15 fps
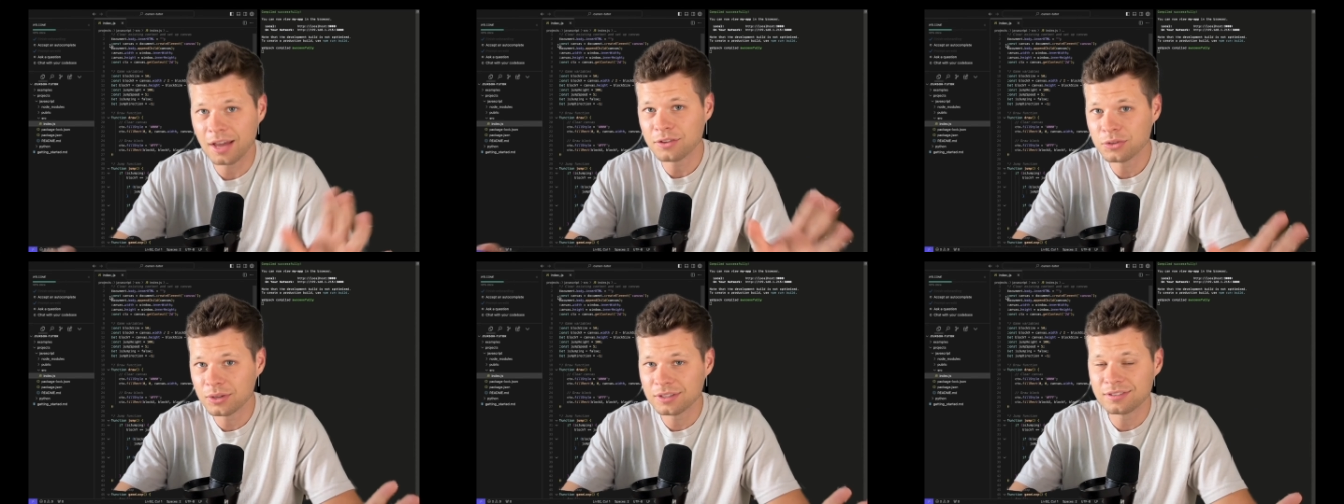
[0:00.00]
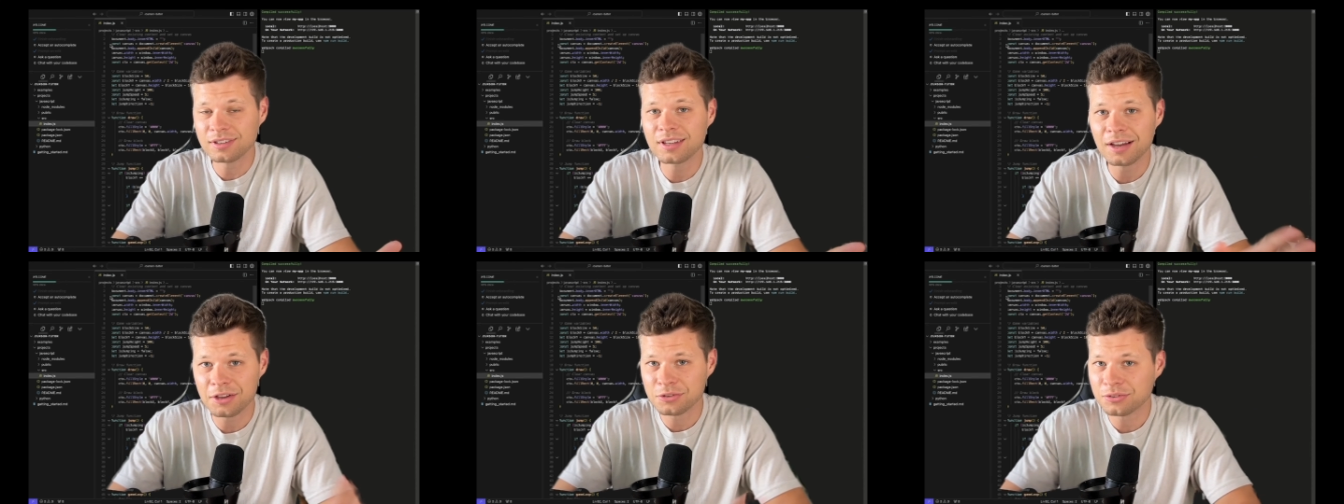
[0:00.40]
As you can
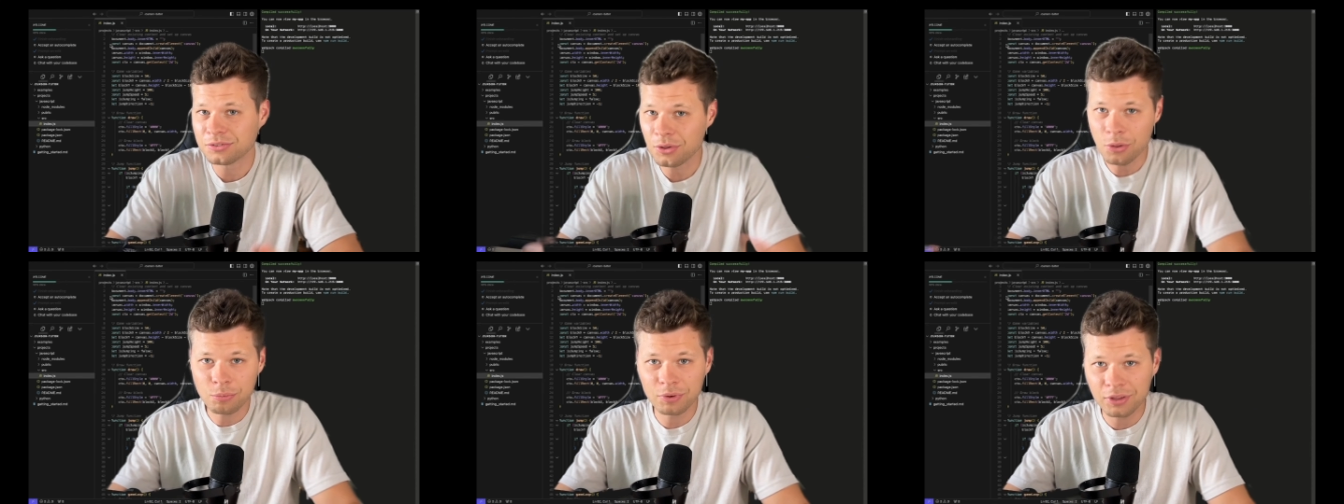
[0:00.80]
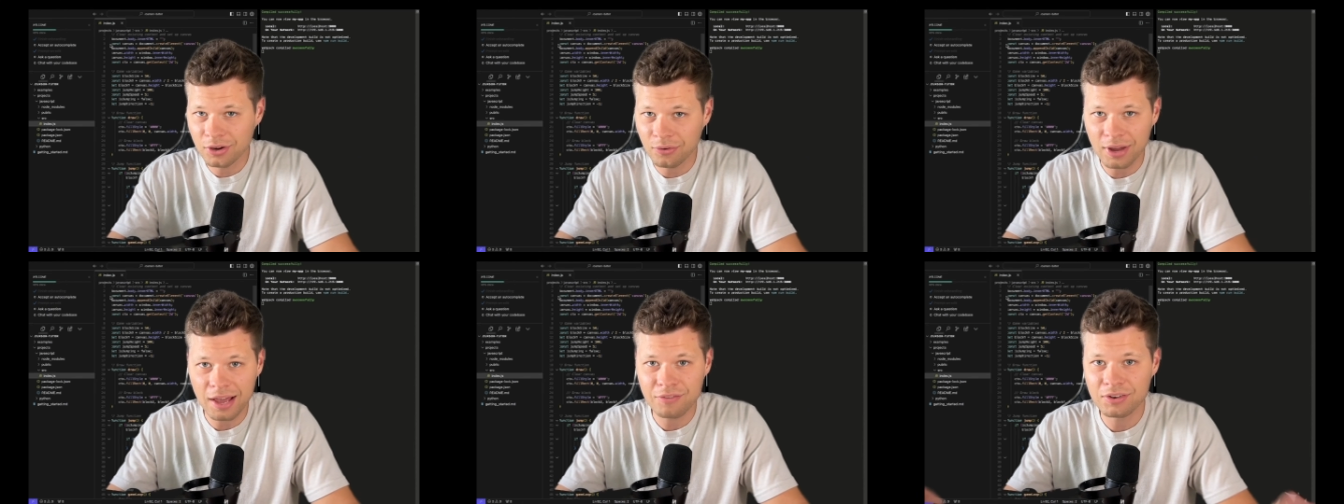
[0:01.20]
see, I still really
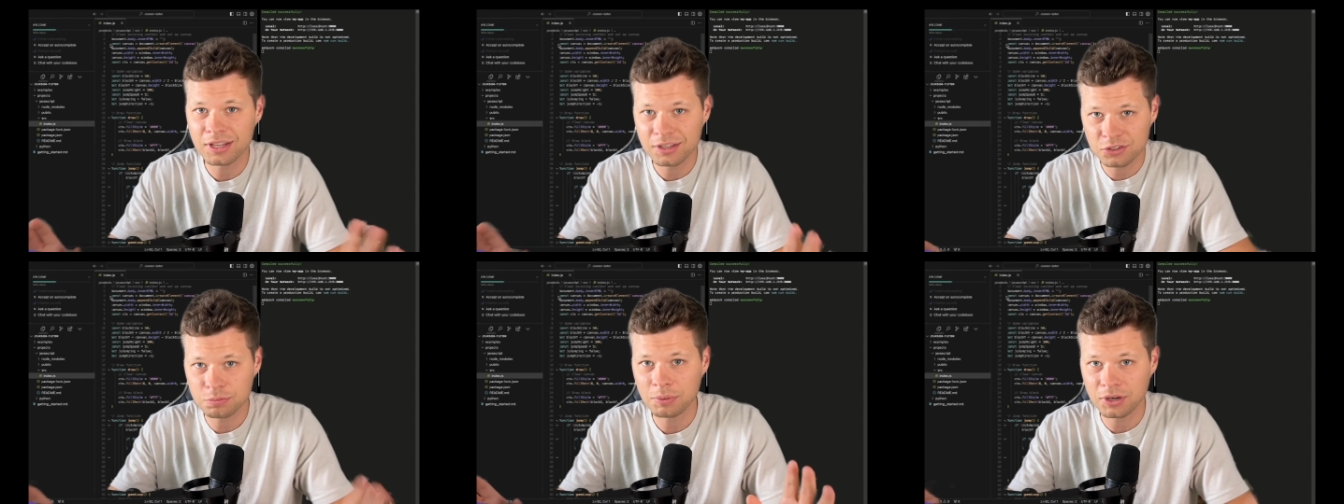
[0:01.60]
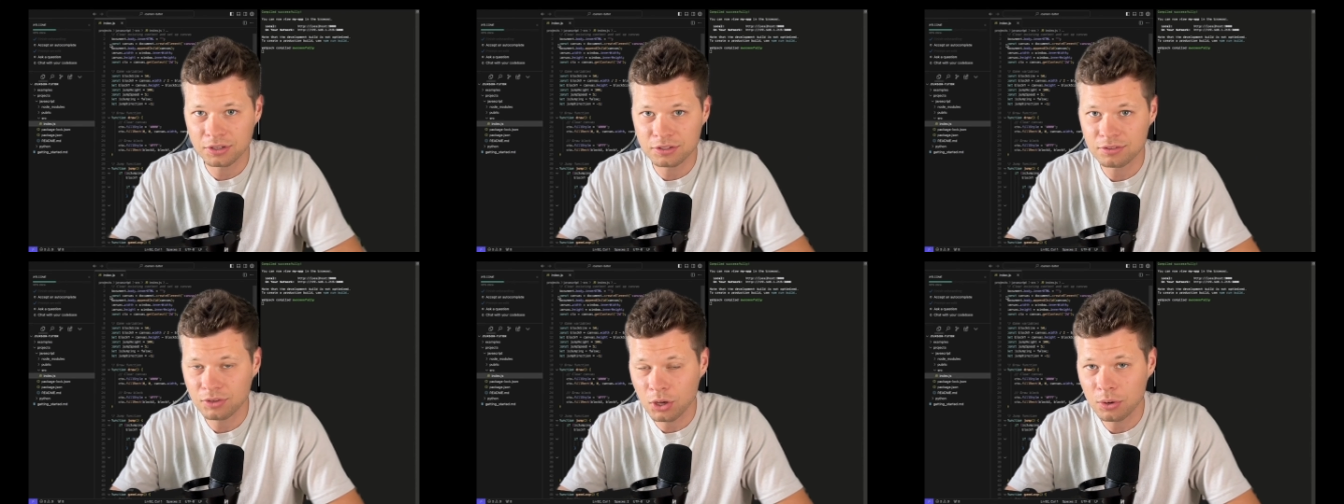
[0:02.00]
don't have any
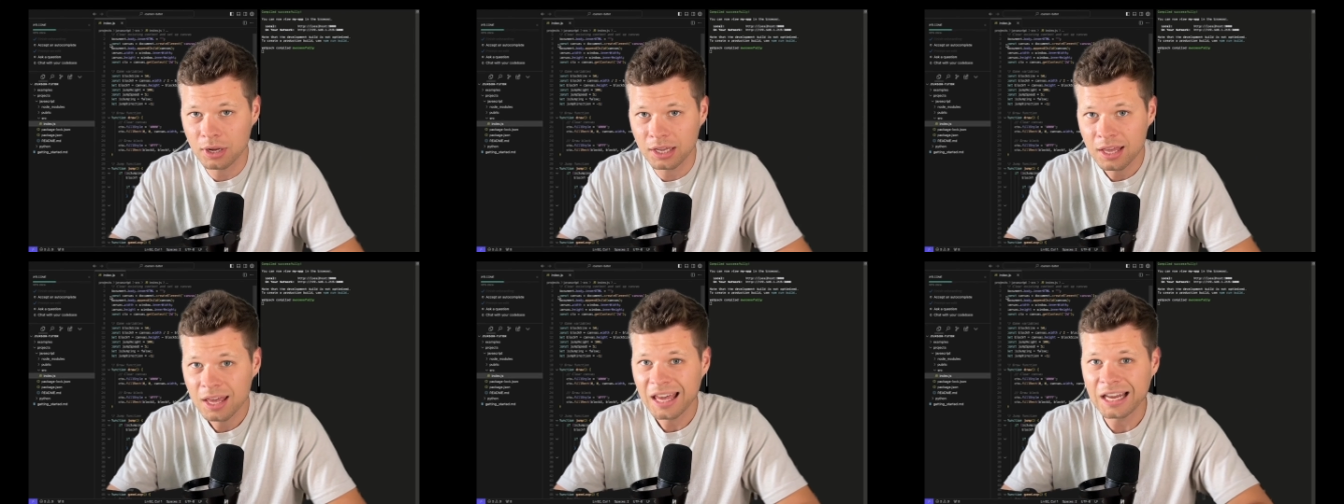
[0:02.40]
experience in coding.